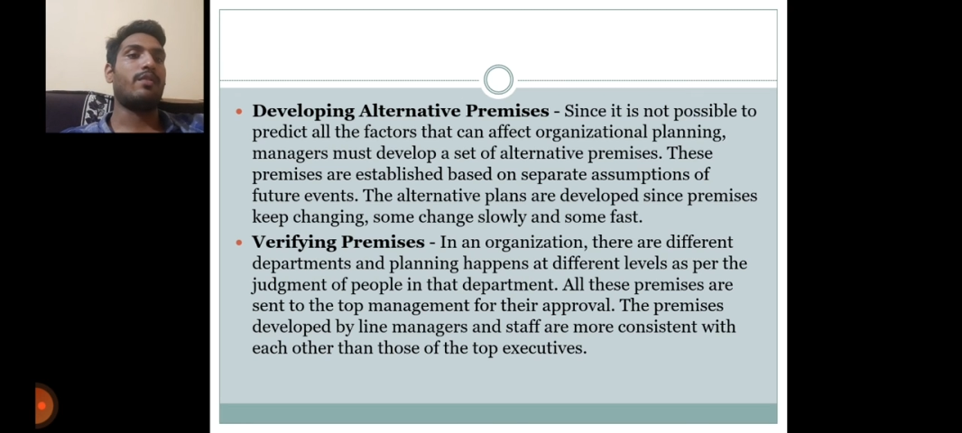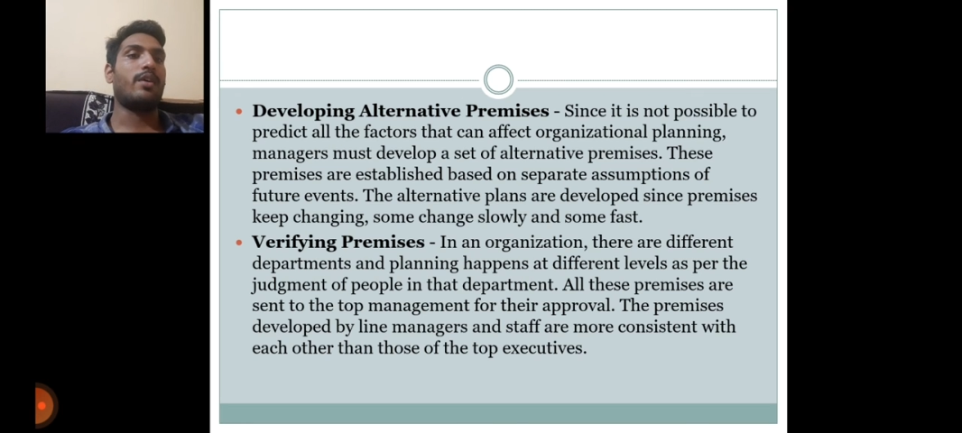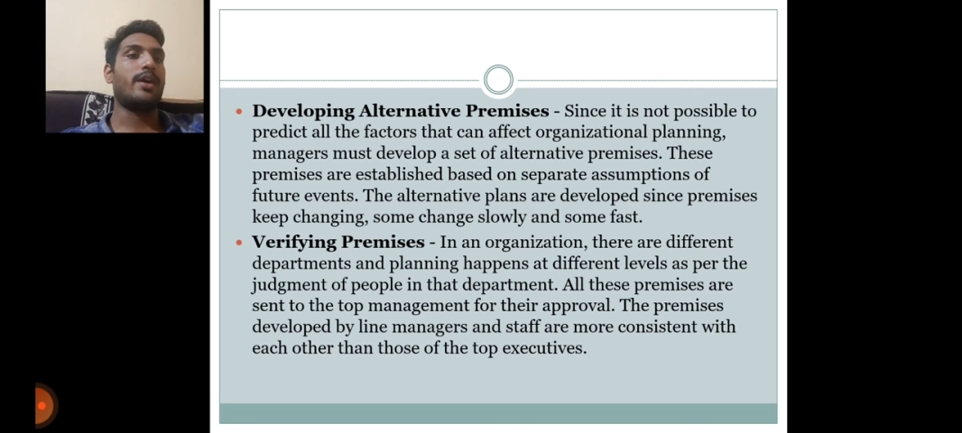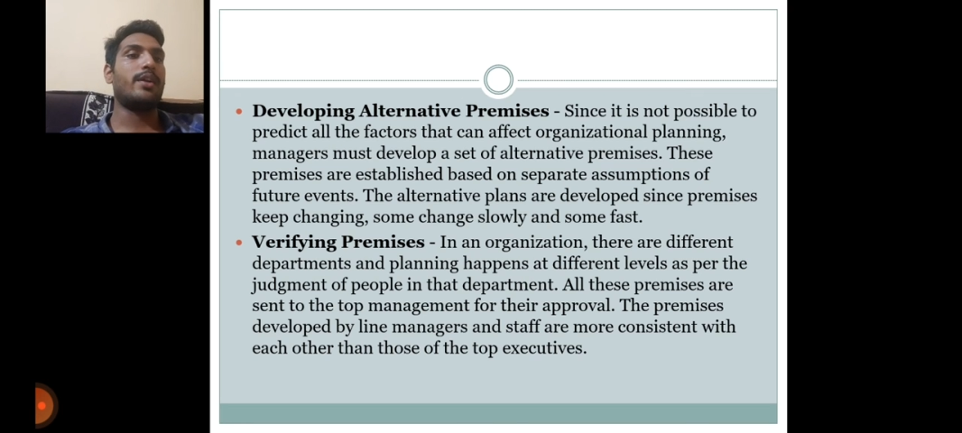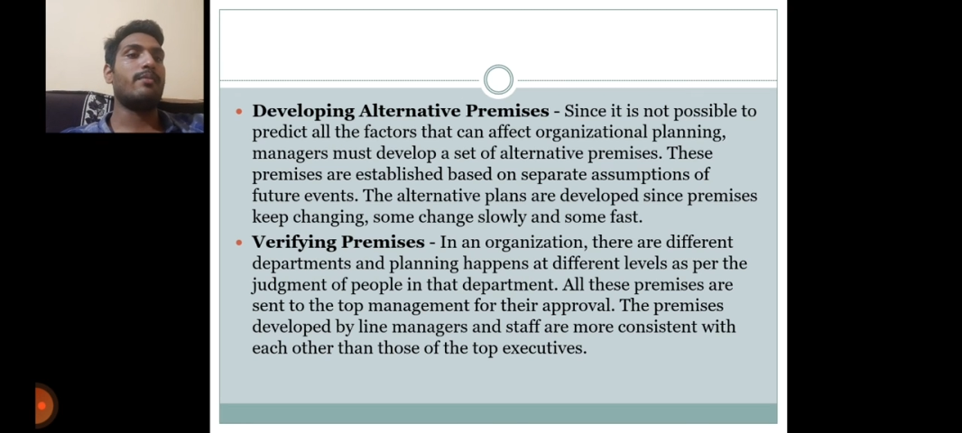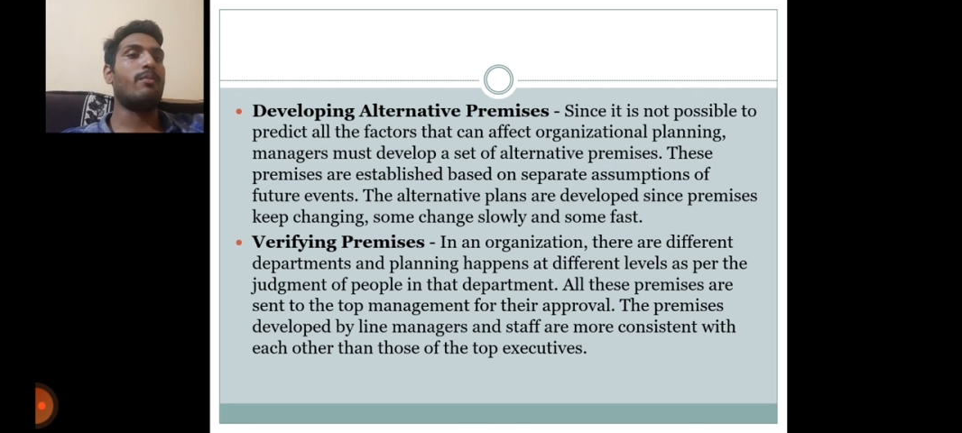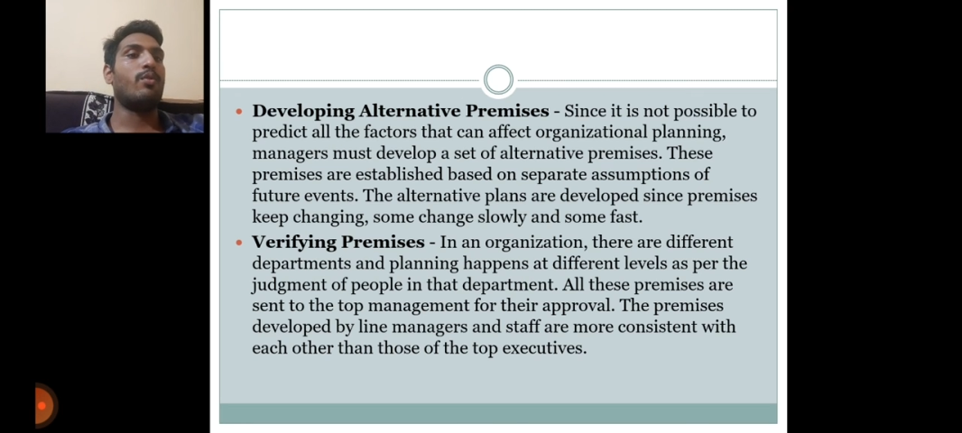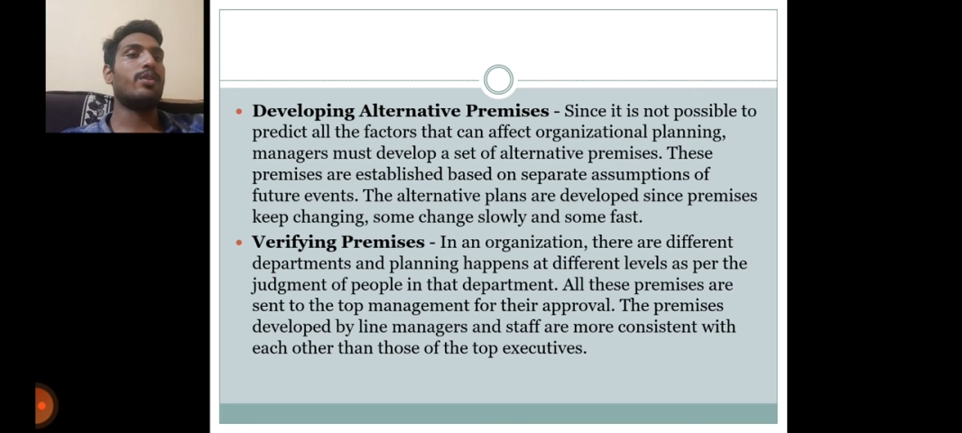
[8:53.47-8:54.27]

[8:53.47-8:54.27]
and more